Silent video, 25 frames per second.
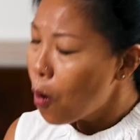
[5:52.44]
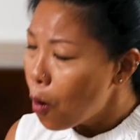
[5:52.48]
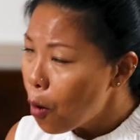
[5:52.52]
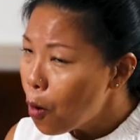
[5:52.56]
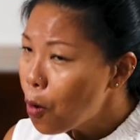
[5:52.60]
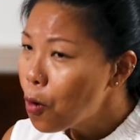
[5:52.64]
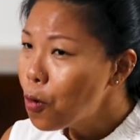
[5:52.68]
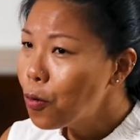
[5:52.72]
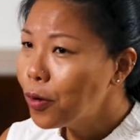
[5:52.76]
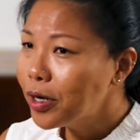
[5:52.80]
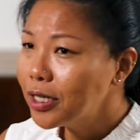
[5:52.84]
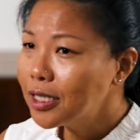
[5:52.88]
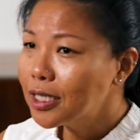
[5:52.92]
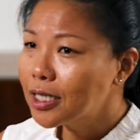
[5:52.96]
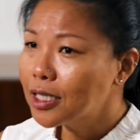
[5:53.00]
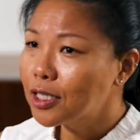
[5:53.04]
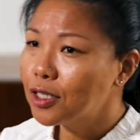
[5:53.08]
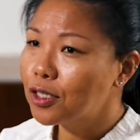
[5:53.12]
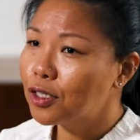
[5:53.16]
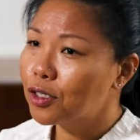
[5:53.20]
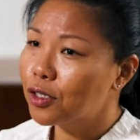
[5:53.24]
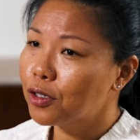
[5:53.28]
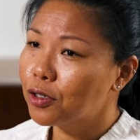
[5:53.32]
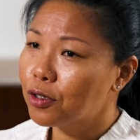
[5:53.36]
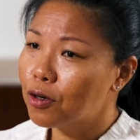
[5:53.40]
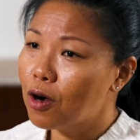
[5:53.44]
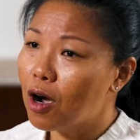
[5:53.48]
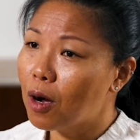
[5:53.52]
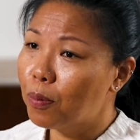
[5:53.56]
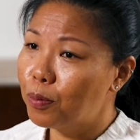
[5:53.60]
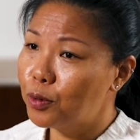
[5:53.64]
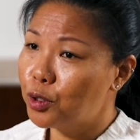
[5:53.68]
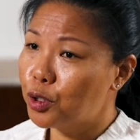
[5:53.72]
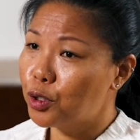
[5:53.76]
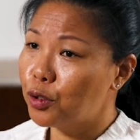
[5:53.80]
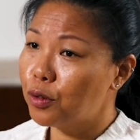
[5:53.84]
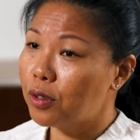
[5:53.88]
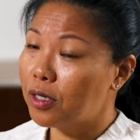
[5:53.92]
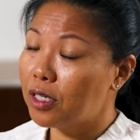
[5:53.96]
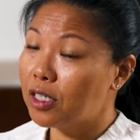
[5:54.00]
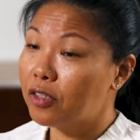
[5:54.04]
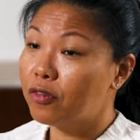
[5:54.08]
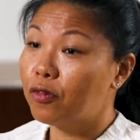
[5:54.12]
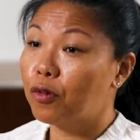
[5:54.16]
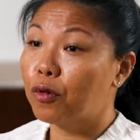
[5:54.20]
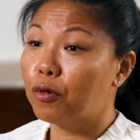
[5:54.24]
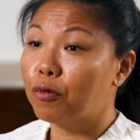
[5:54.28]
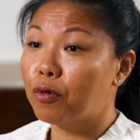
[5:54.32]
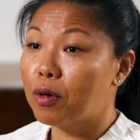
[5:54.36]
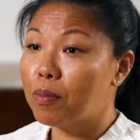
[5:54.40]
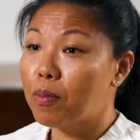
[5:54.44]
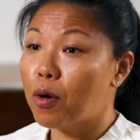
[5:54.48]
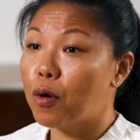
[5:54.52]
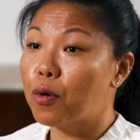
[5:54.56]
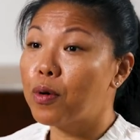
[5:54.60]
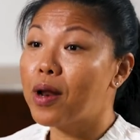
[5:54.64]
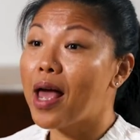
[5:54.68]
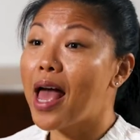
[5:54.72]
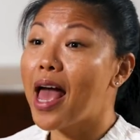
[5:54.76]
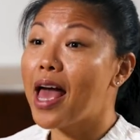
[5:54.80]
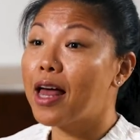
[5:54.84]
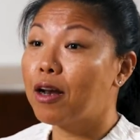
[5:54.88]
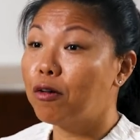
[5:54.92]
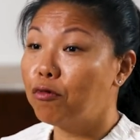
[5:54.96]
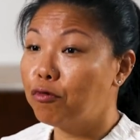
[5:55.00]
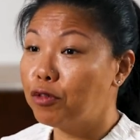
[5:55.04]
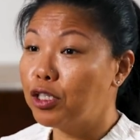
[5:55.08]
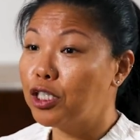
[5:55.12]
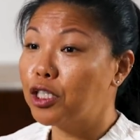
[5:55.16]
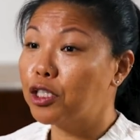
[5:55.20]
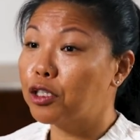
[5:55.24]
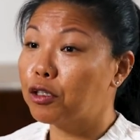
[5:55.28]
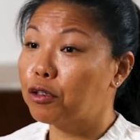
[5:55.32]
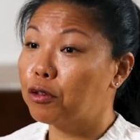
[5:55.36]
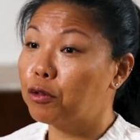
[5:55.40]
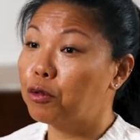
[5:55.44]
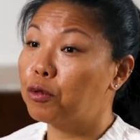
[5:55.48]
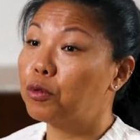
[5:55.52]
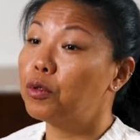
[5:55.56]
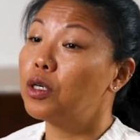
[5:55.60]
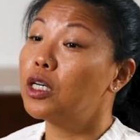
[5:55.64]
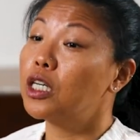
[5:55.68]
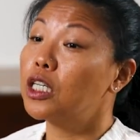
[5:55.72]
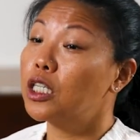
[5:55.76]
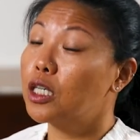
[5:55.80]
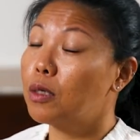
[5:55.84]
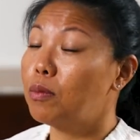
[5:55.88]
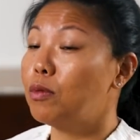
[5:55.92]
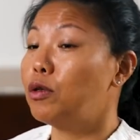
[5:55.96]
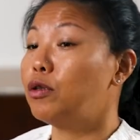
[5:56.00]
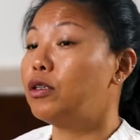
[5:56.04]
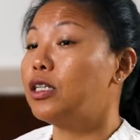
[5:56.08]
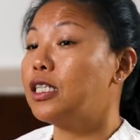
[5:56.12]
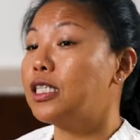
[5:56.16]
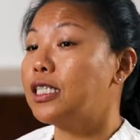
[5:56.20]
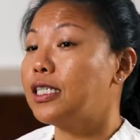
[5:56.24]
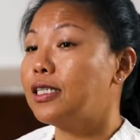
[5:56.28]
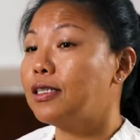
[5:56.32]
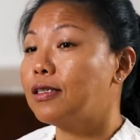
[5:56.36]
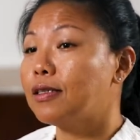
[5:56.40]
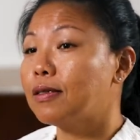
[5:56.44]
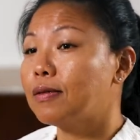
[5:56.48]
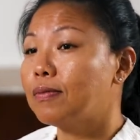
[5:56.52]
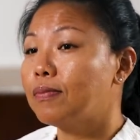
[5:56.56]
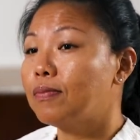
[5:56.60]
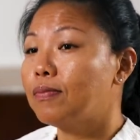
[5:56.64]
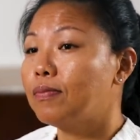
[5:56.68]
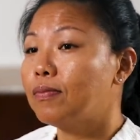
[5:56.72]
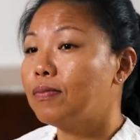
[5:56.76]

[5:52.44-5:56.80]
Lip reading: always consider opportunities for remote and regional communities.